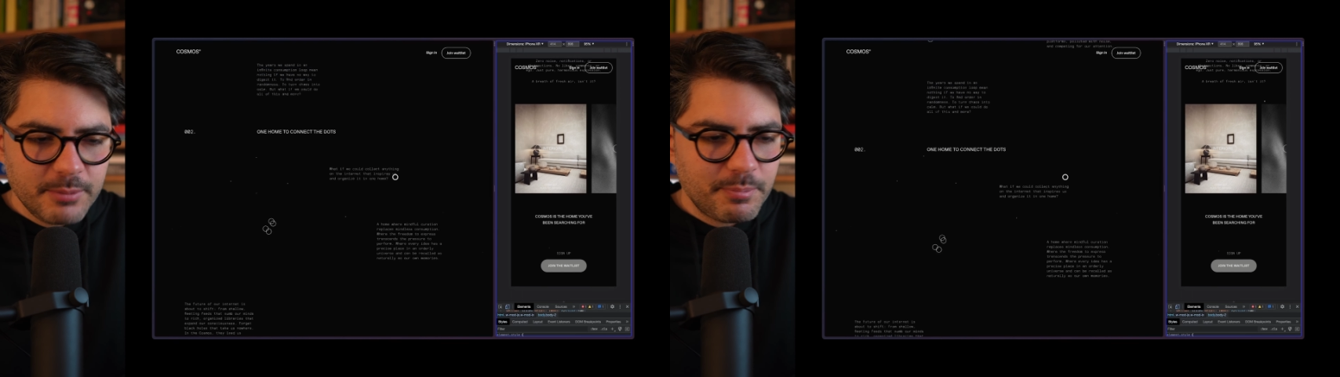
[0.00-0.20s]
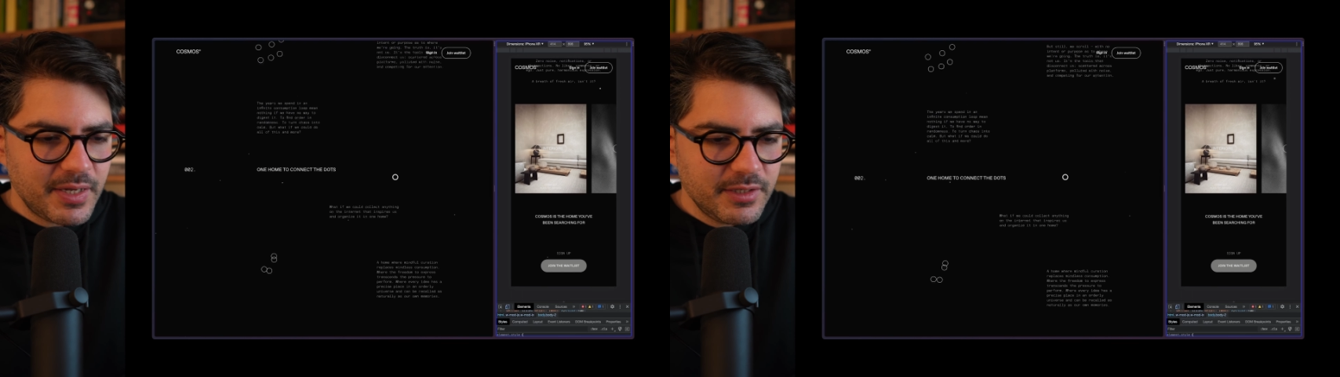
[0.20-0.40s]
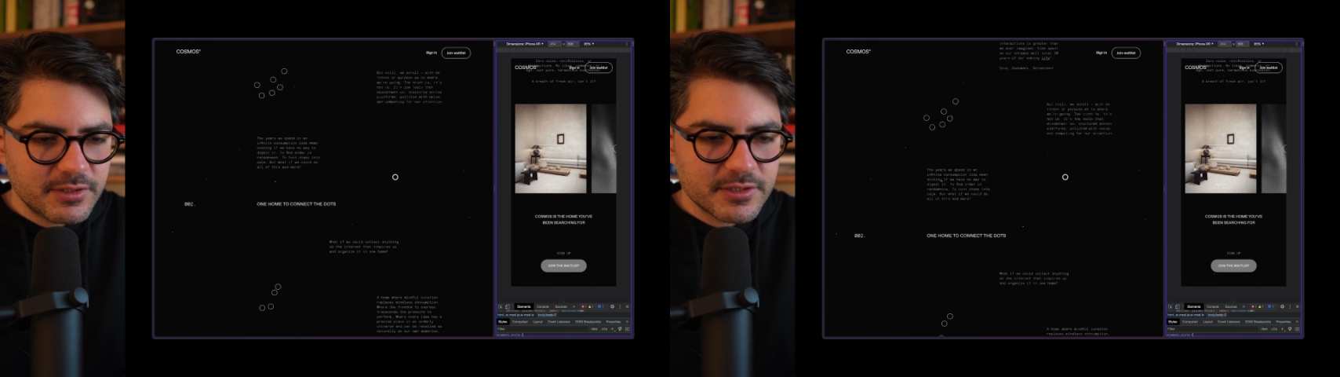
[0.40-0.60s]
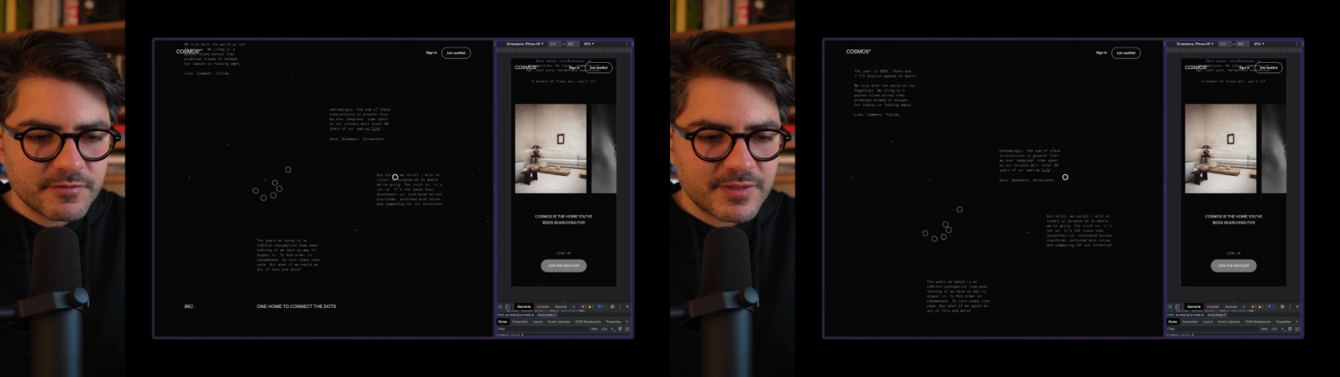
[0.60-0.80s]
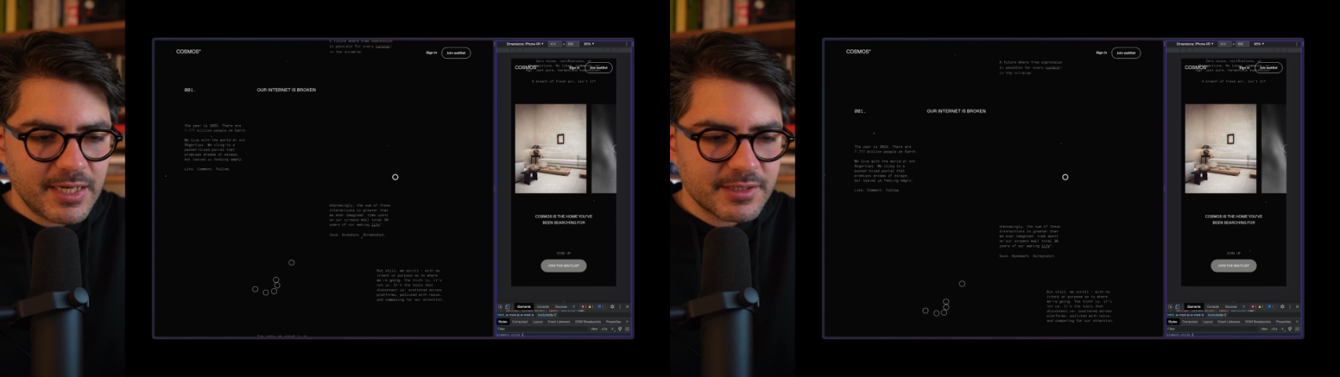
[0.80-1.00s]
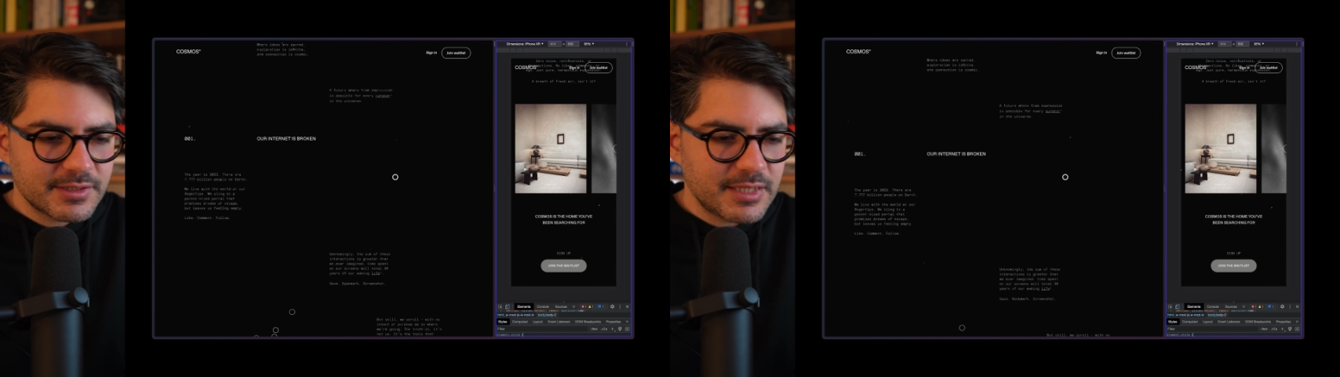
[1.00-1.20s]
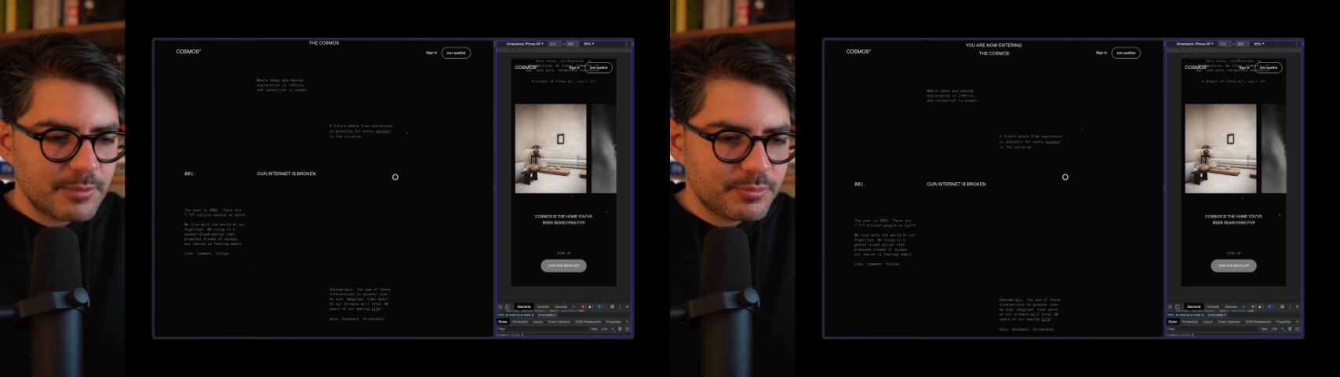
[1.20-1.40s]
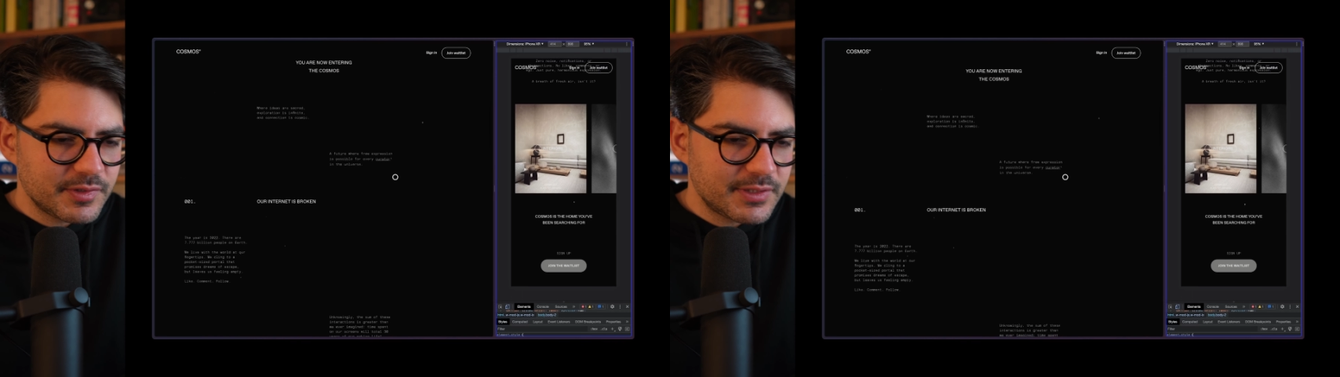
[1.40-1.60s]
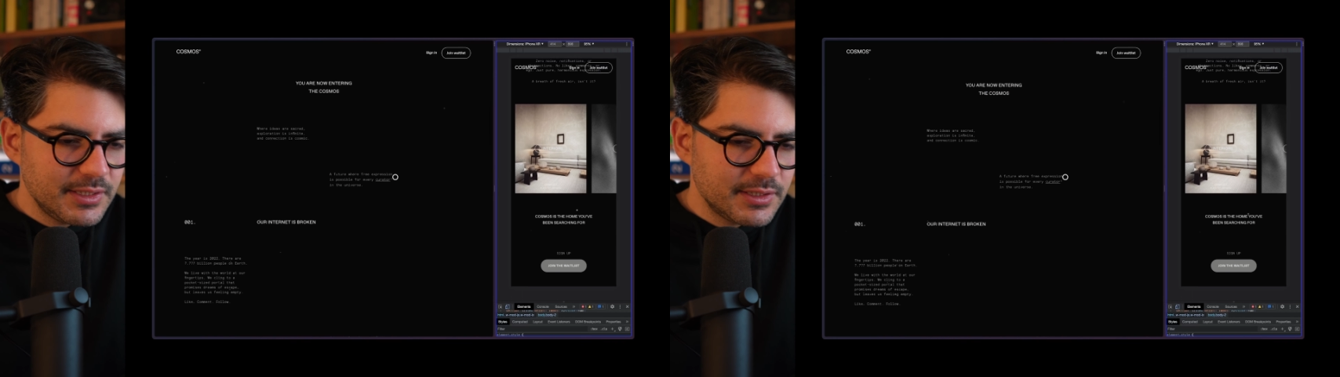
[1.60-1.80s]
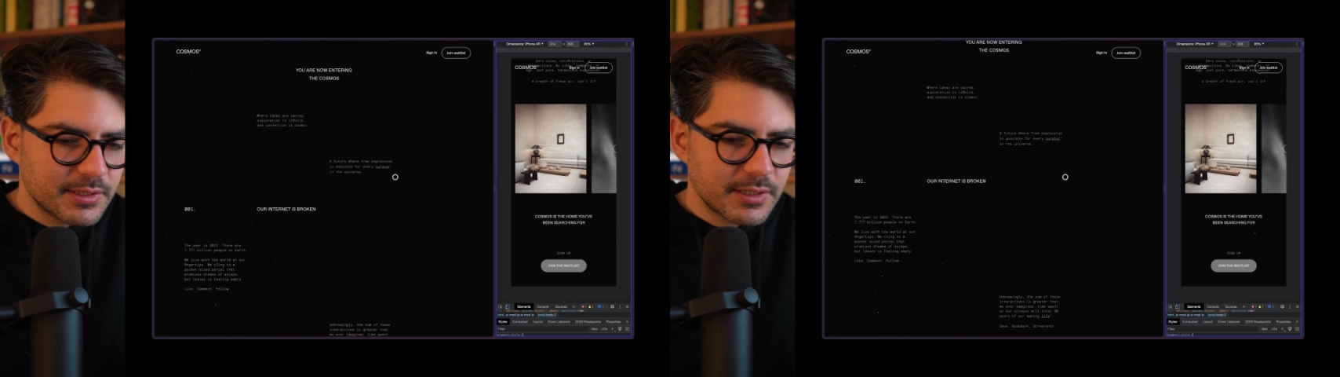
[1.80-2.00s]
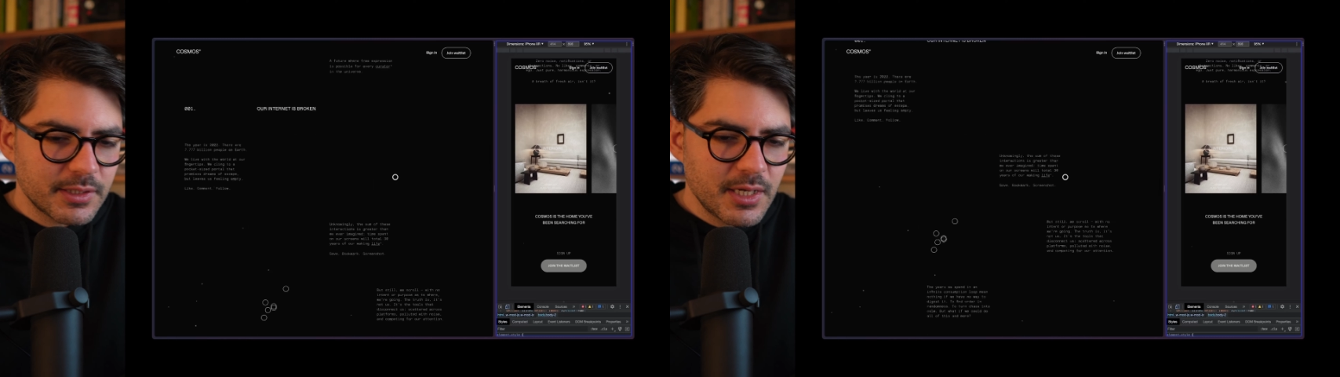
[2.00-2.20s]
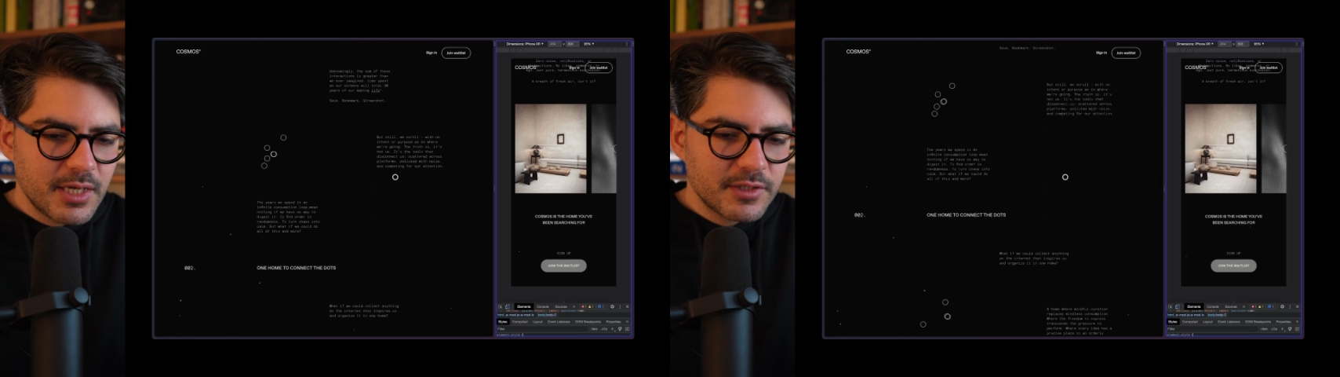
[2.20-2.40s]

pages of text that preceded it.